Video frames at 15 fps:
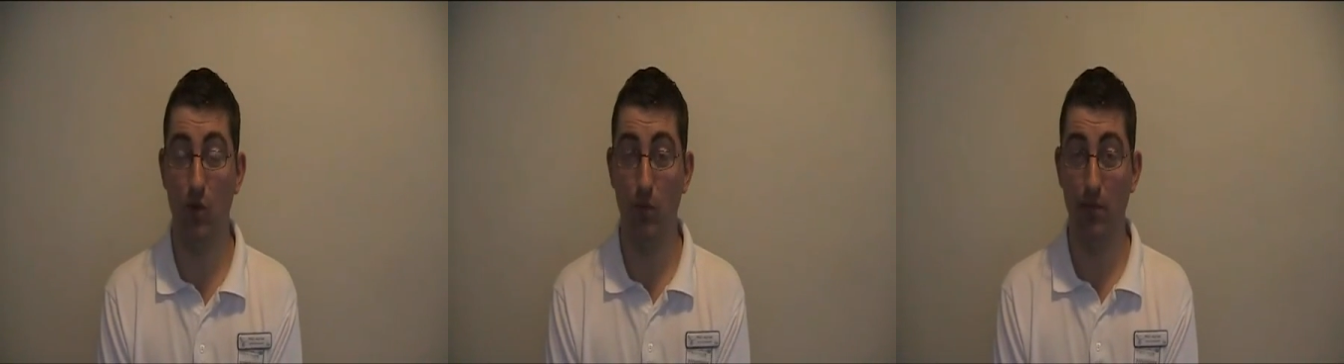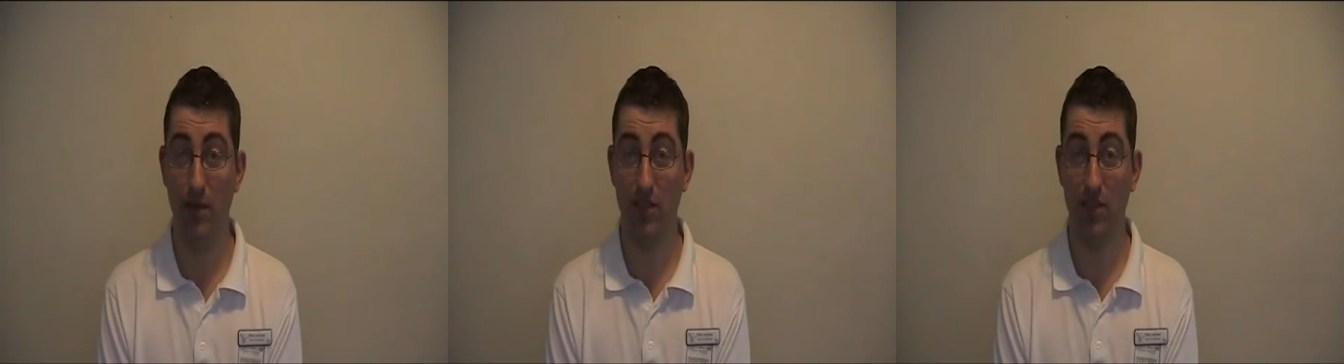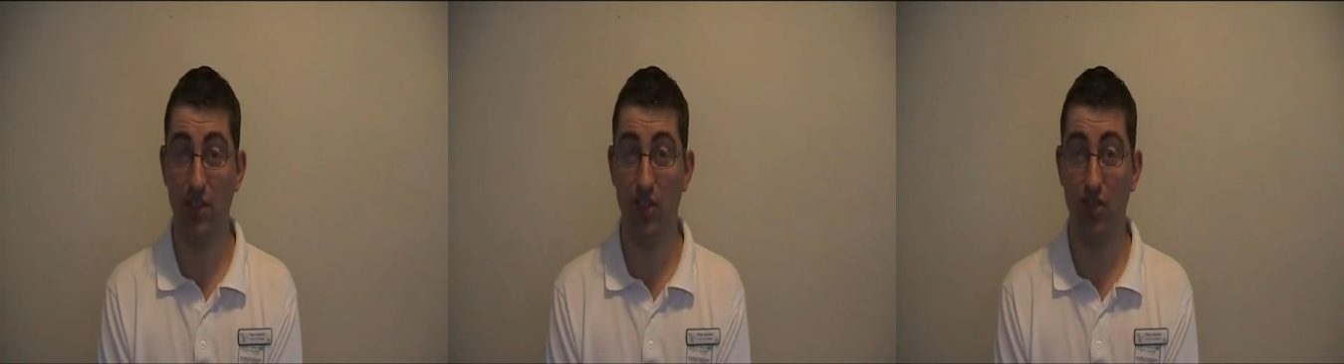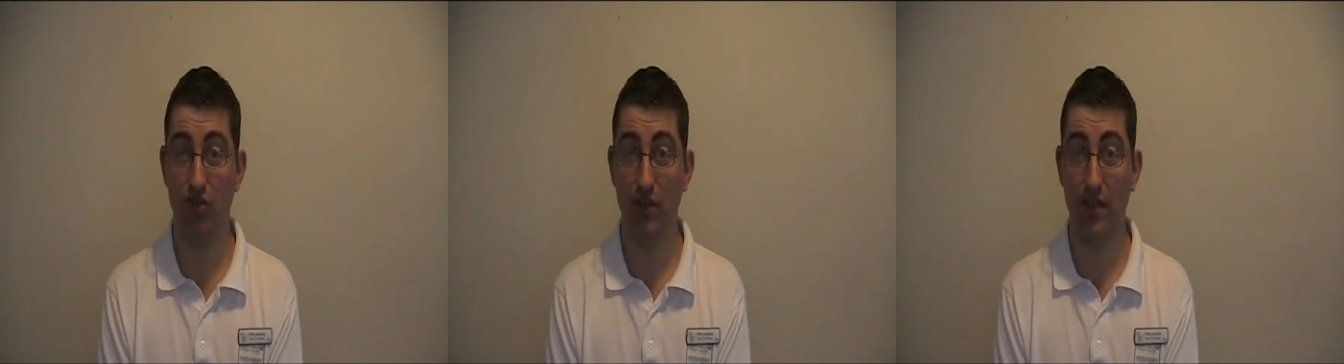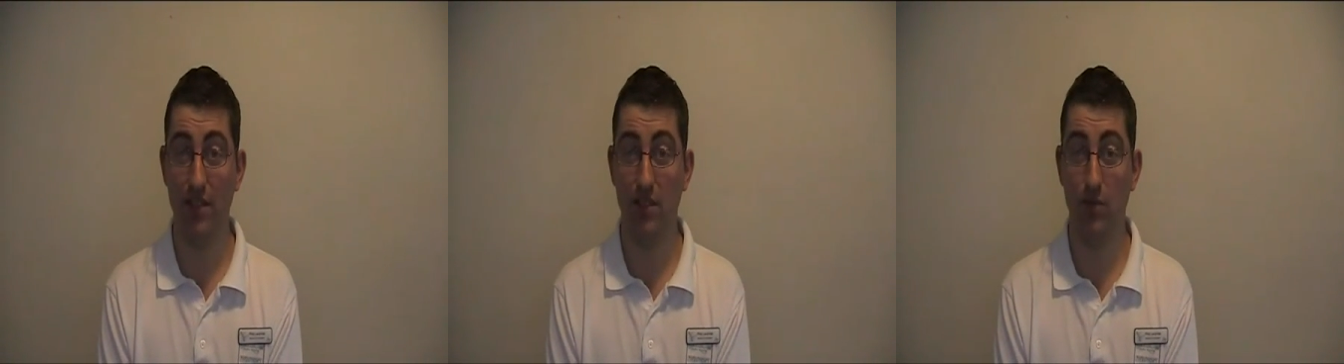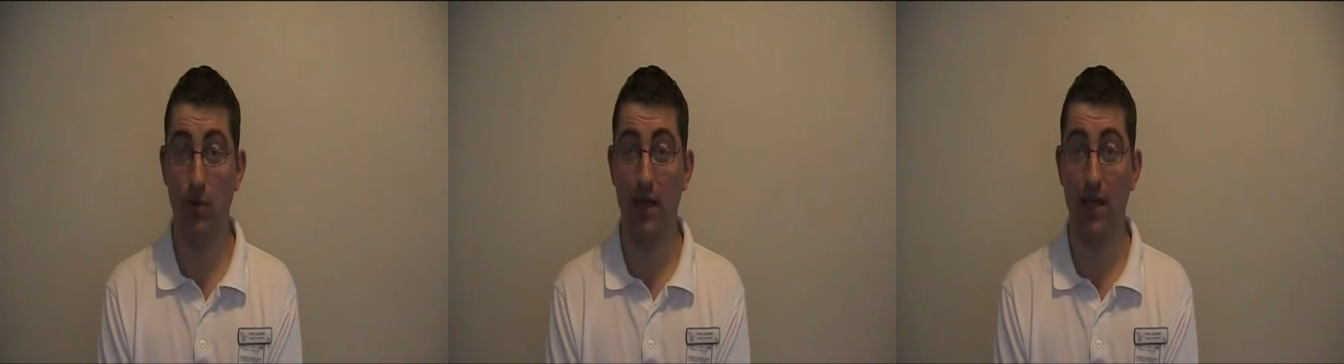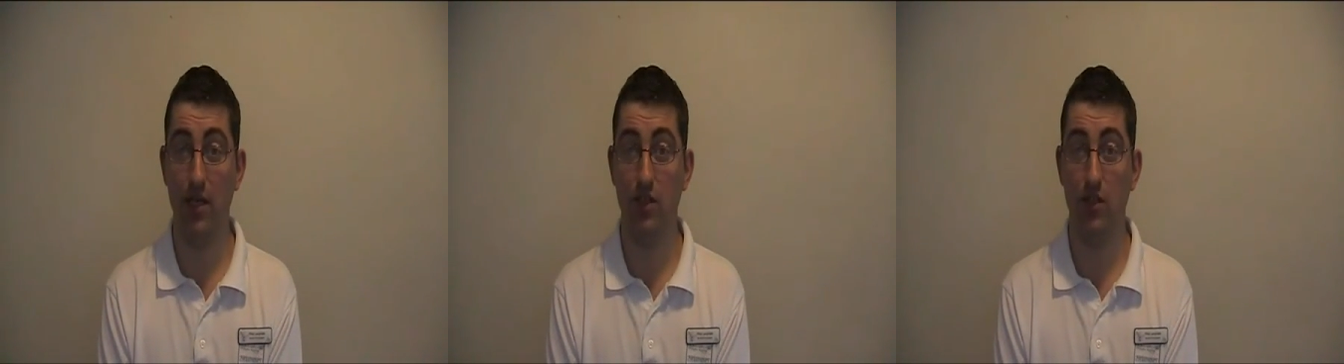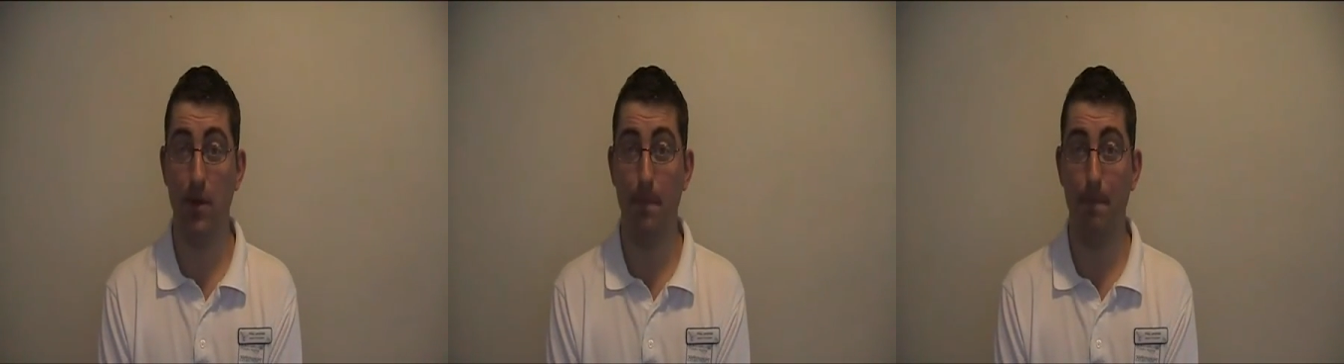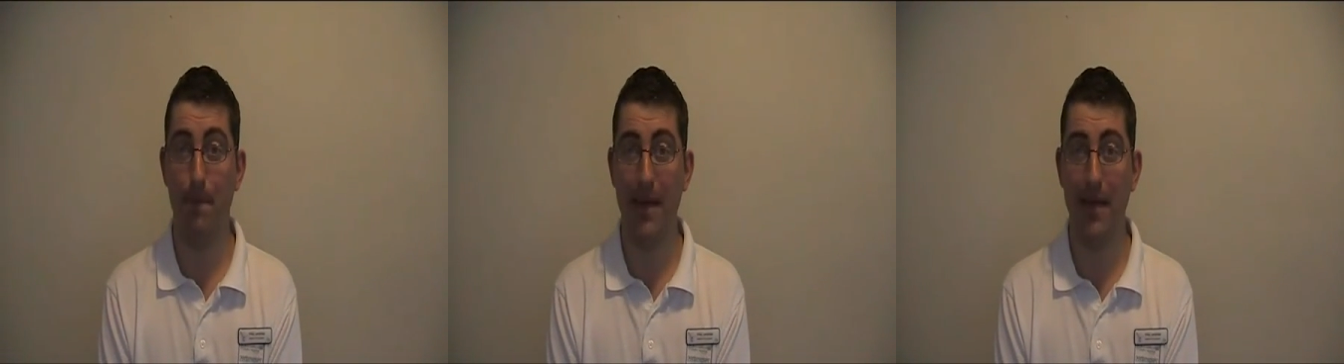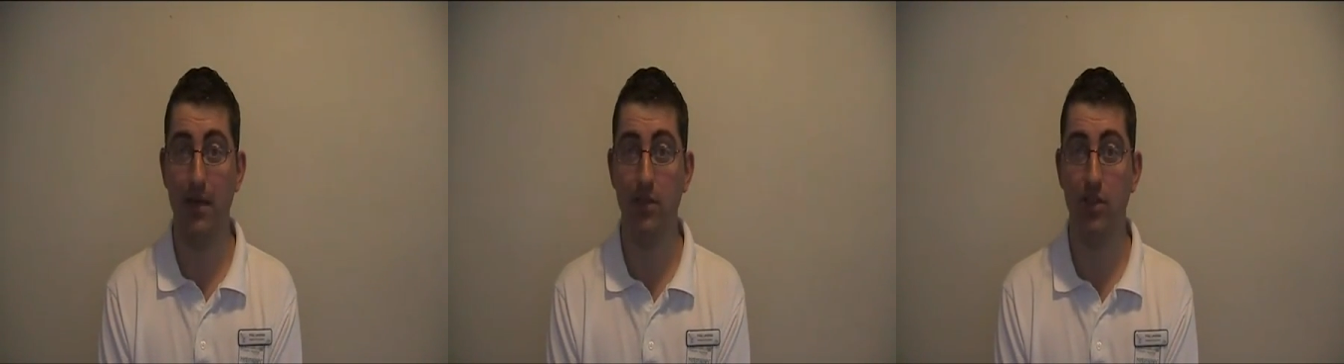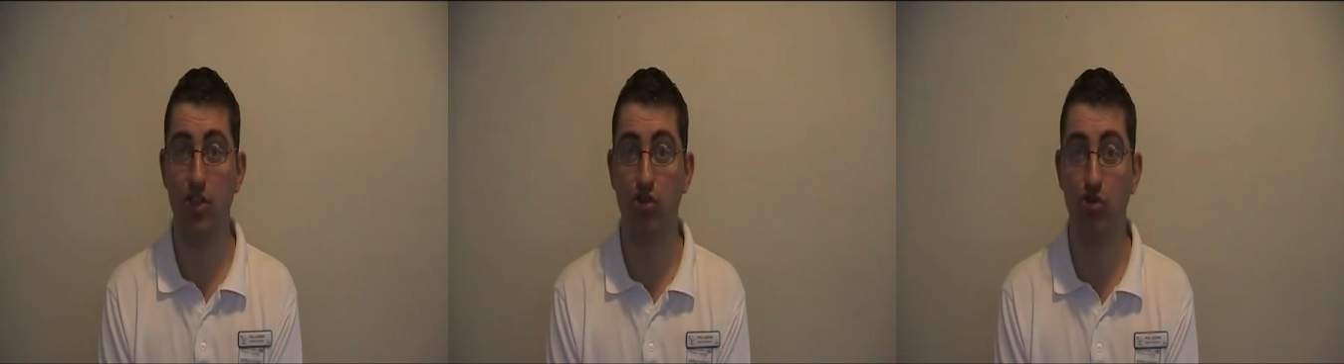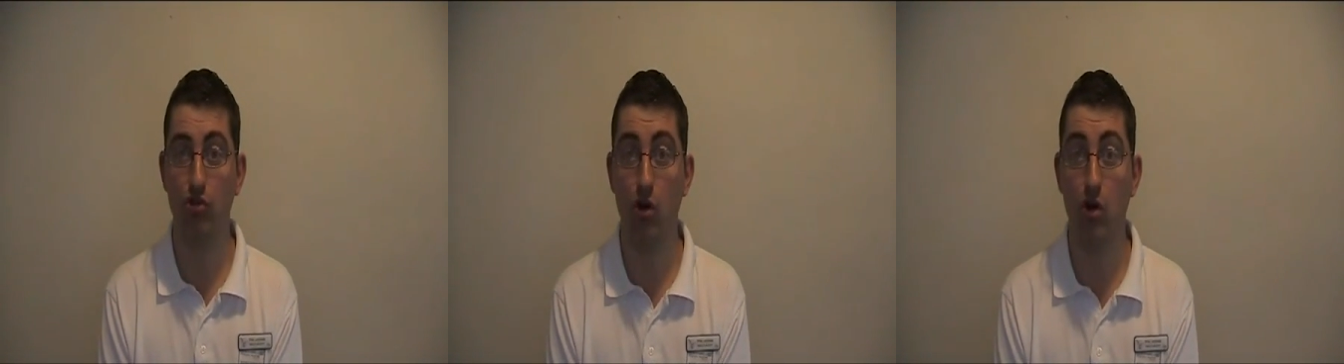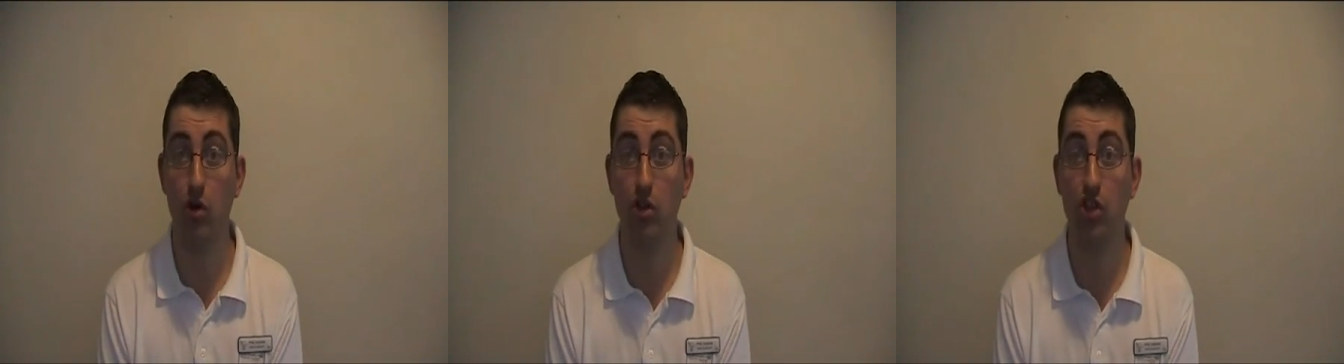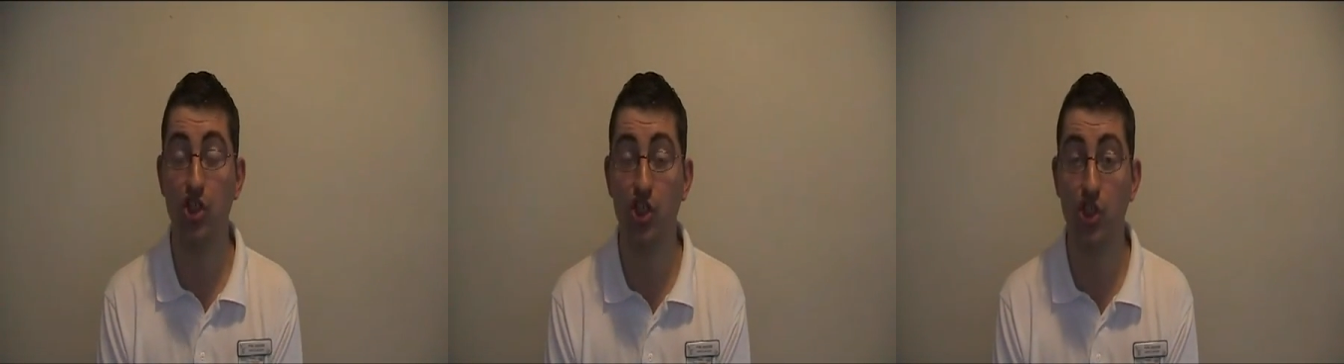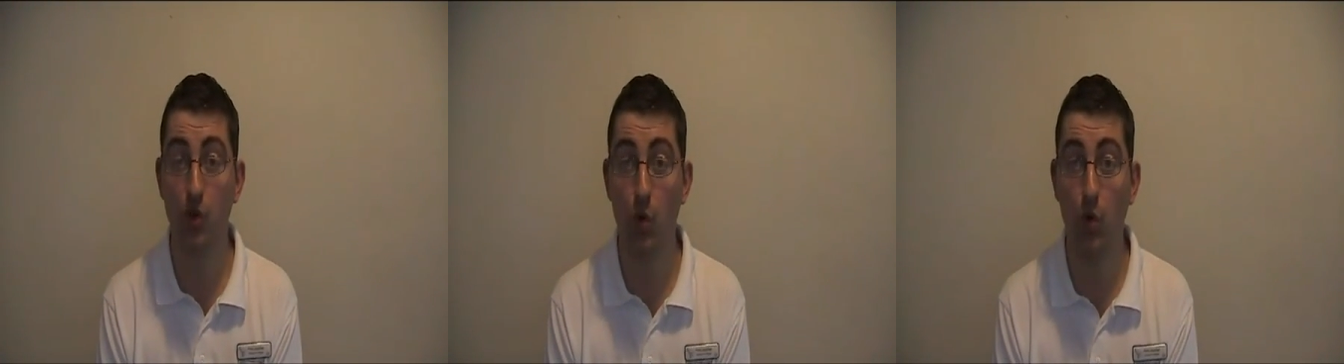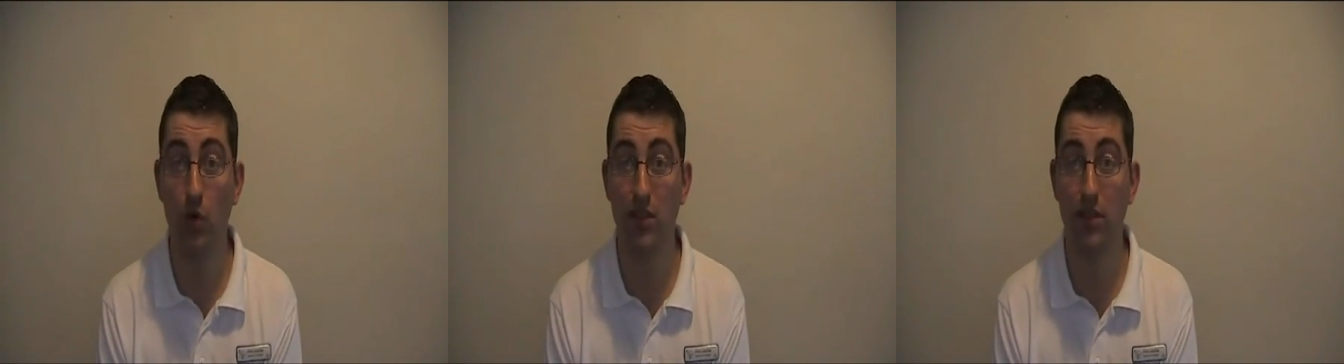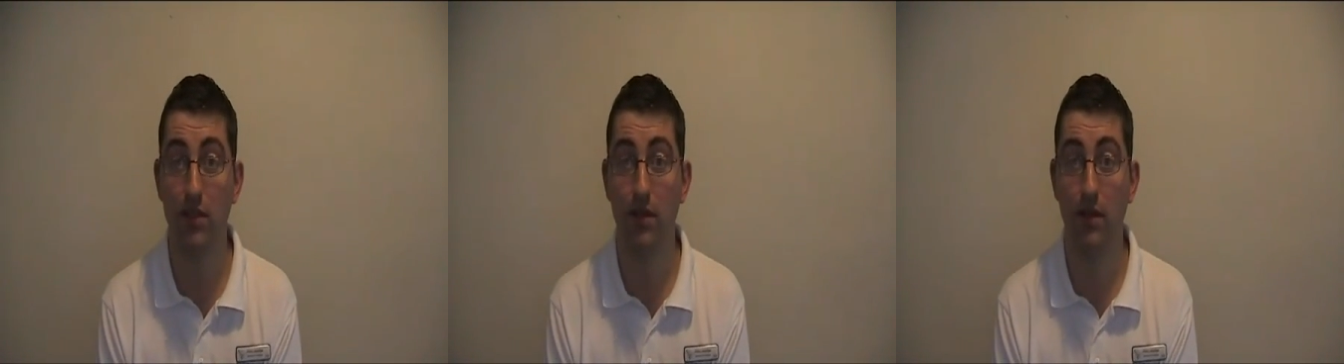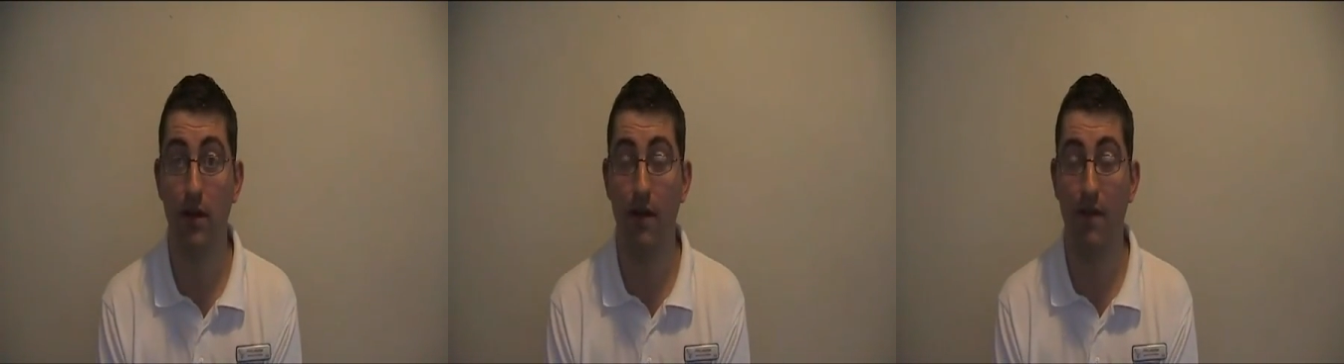almost straight away you do a big, strong, short,